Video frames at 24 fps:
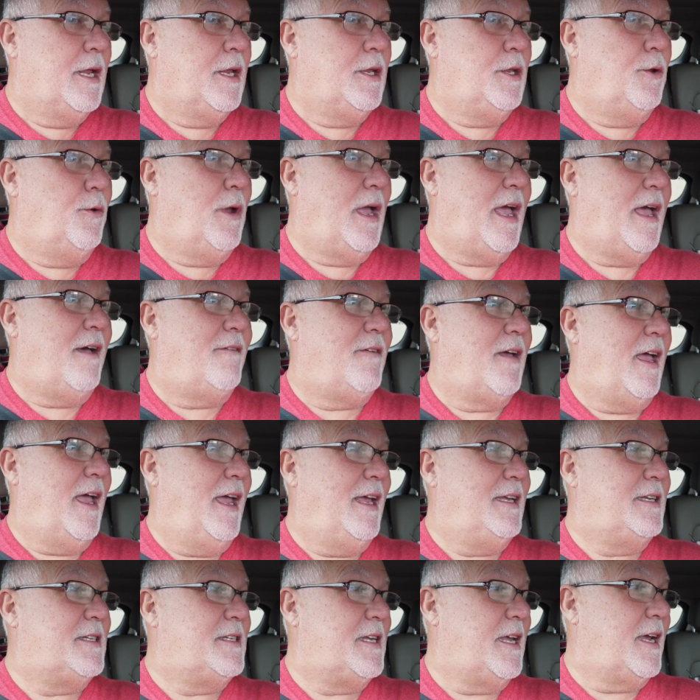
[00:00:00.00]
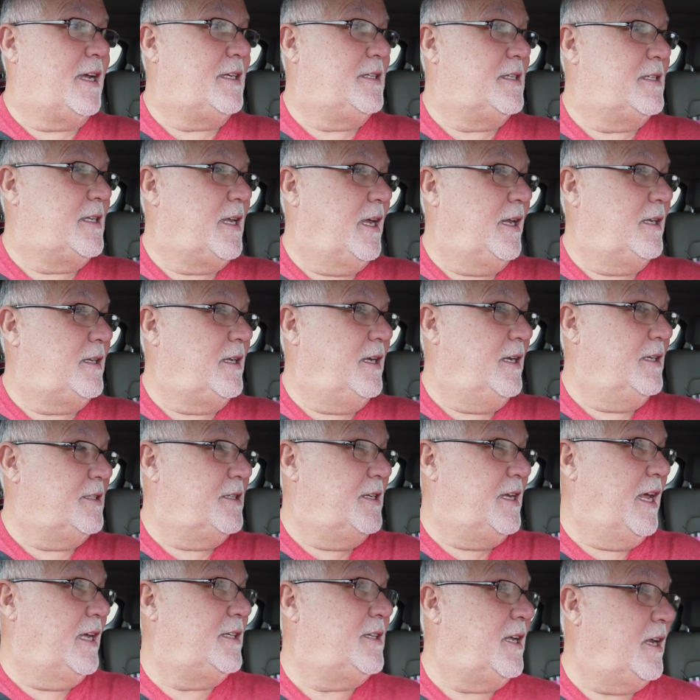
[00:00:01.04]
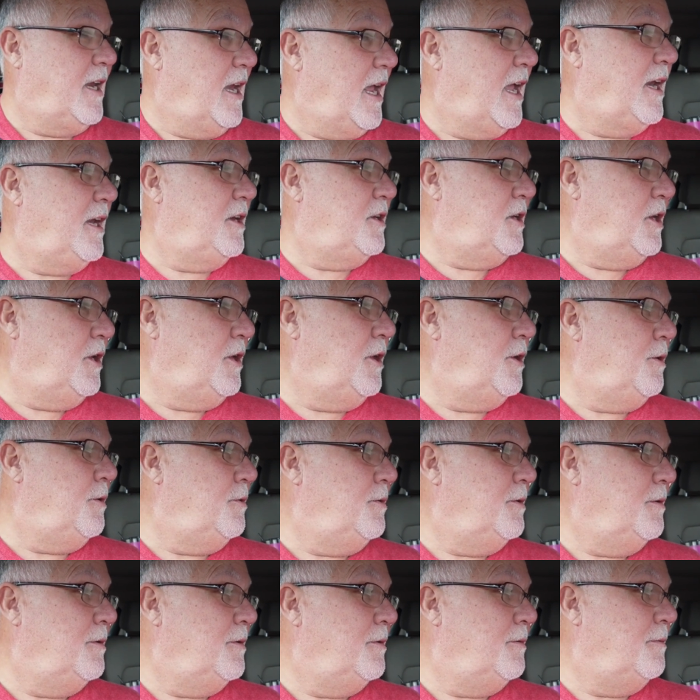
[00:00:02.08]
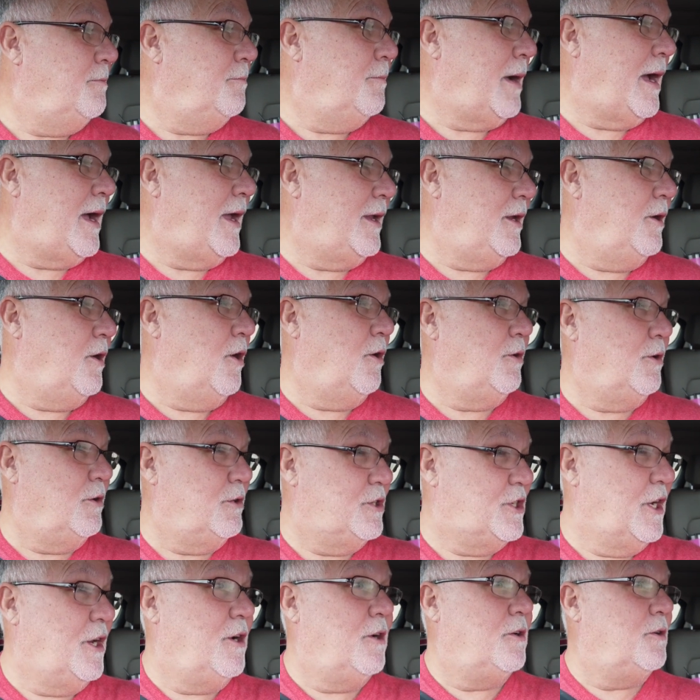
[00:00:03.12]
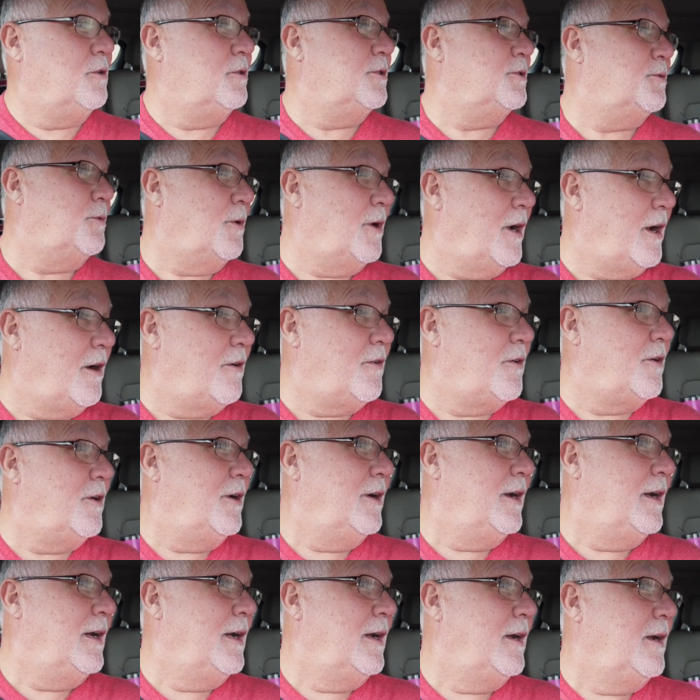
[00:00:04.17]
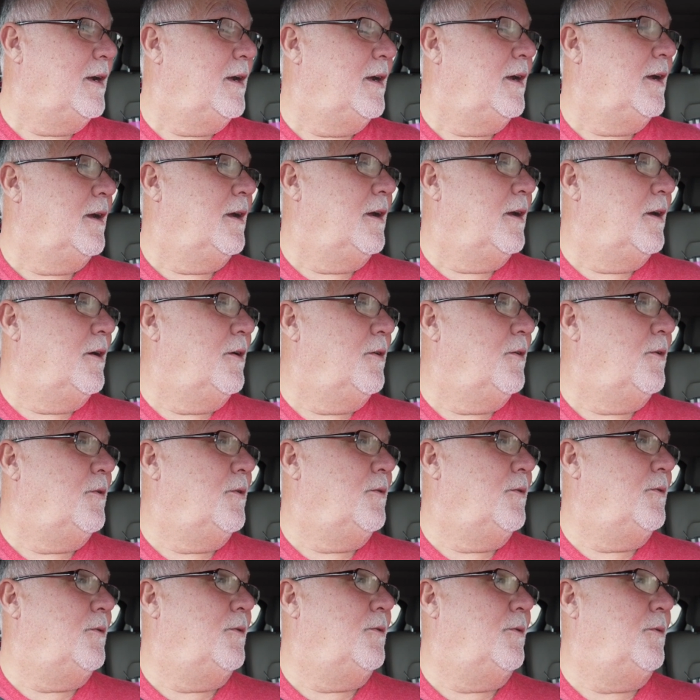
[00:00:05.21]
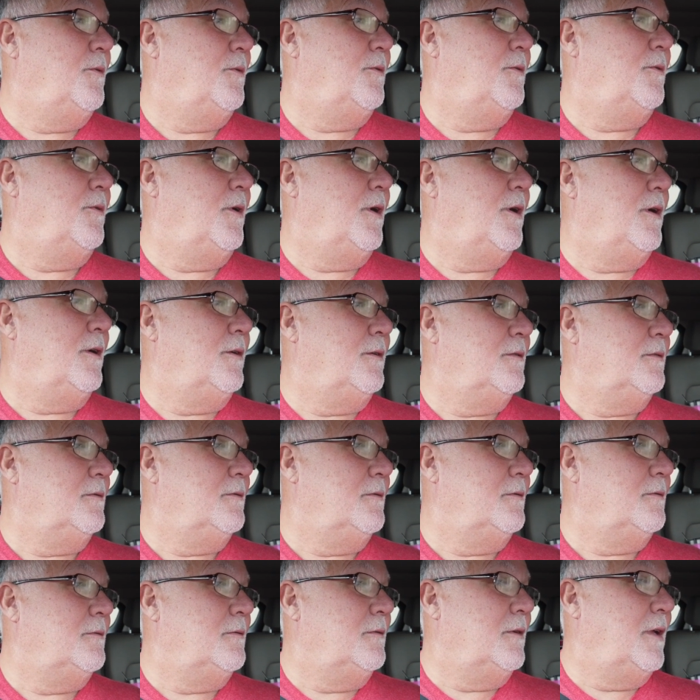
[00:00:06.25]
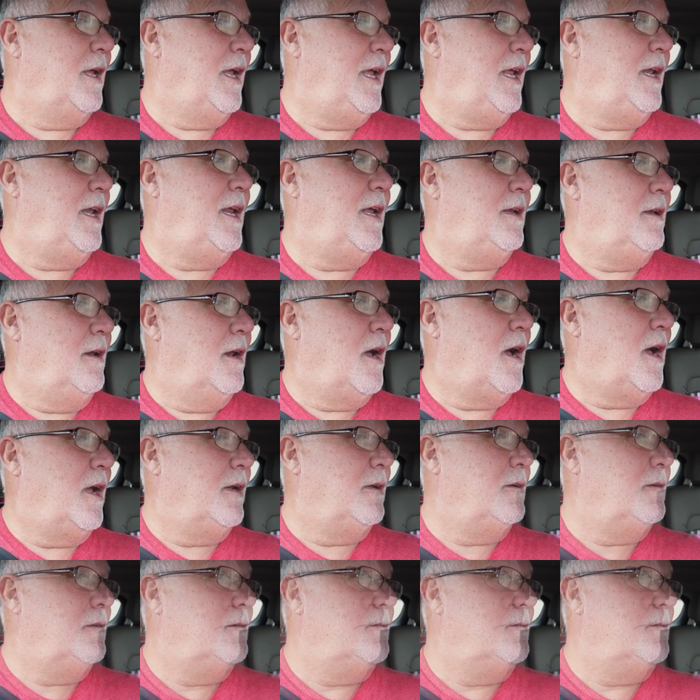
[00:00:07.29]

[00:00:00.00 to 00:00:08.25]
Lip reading: you have a sex that is designated to you by, you know, your genitals, whatever. Mm-hmm. Well, he did not.